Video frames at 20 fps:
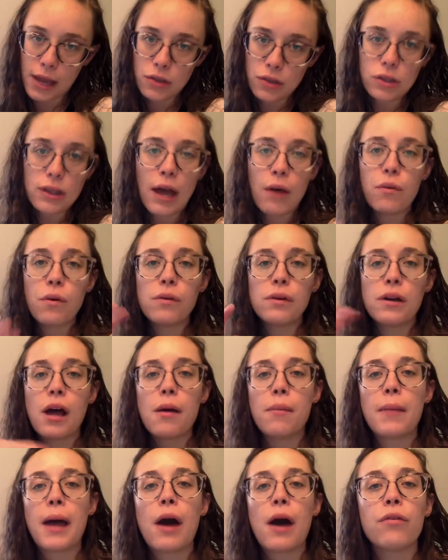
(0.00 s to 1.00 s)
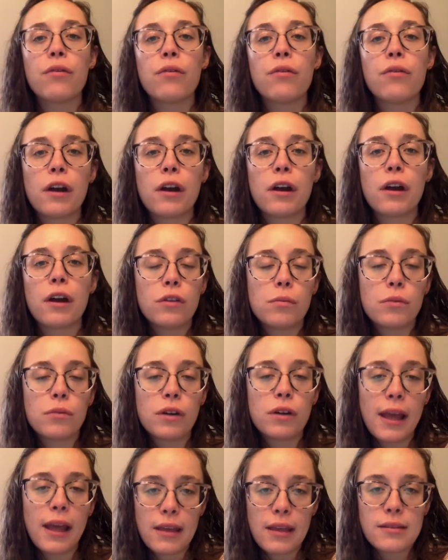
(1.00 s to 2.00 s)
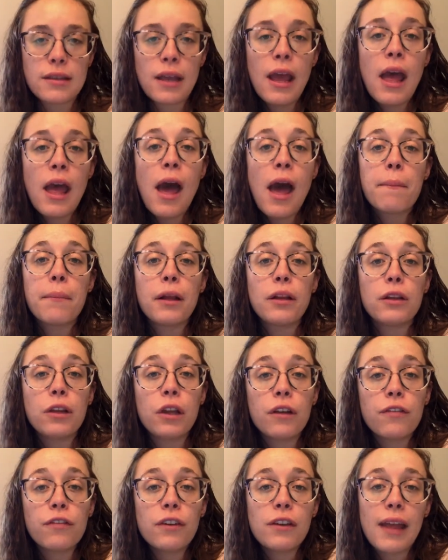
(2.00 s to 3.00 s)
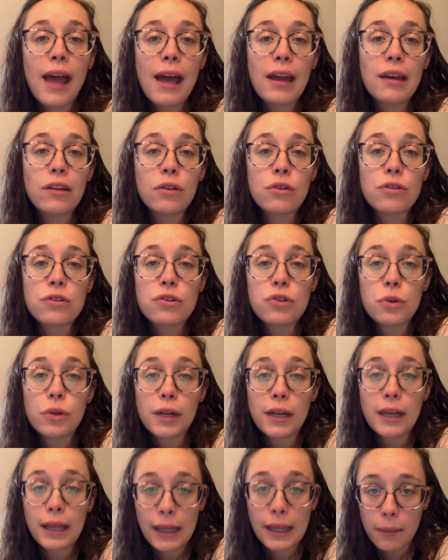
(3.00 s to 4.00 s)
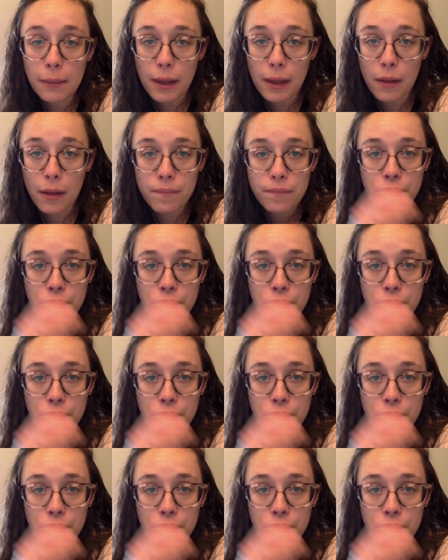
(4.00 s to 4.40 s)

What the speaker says: So that won't come out for a few more days, but look for that in your student email.